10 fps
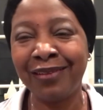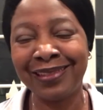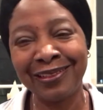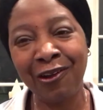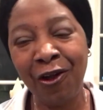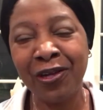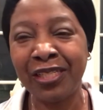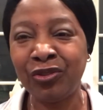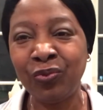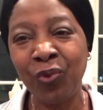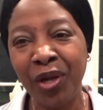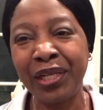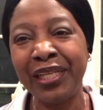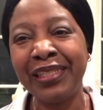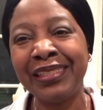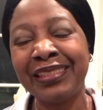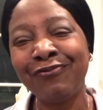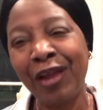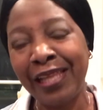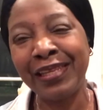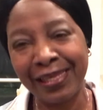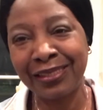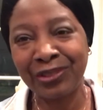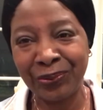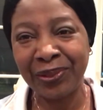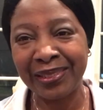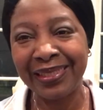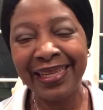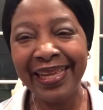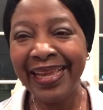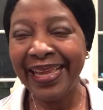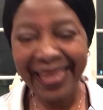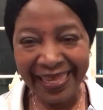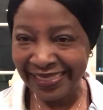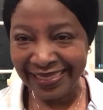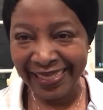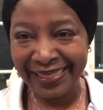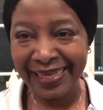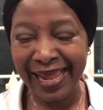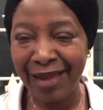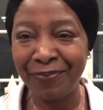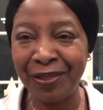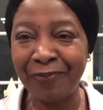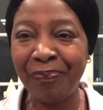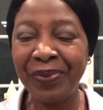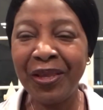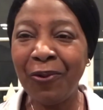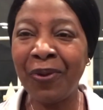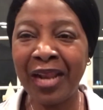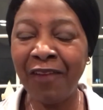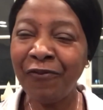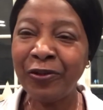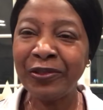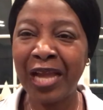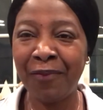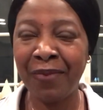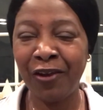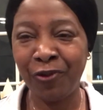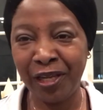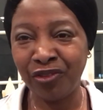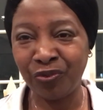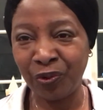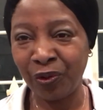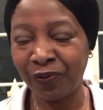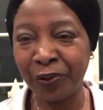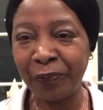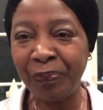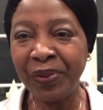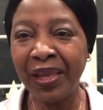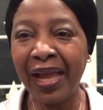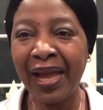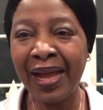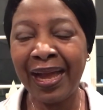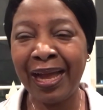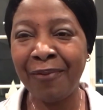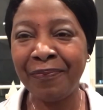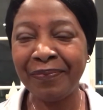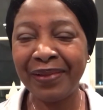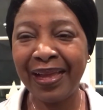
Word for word: out the car that you wanted is right next to it. Anything can happen. When I first got my Range Rover, I